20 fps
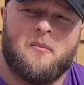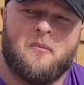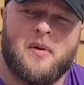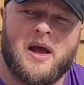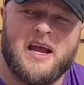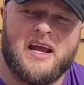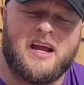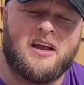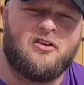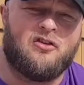
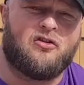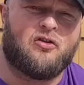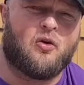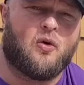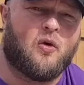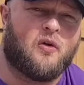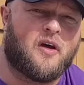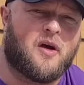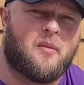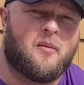making
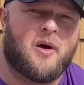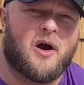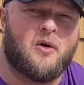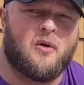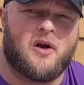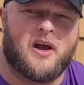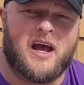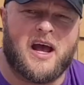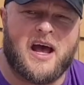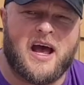sure that I'm
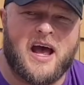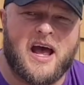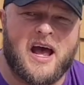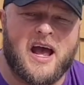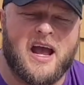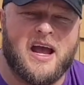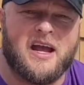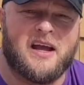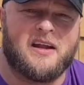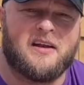
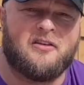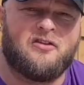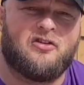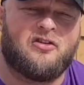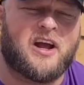okay and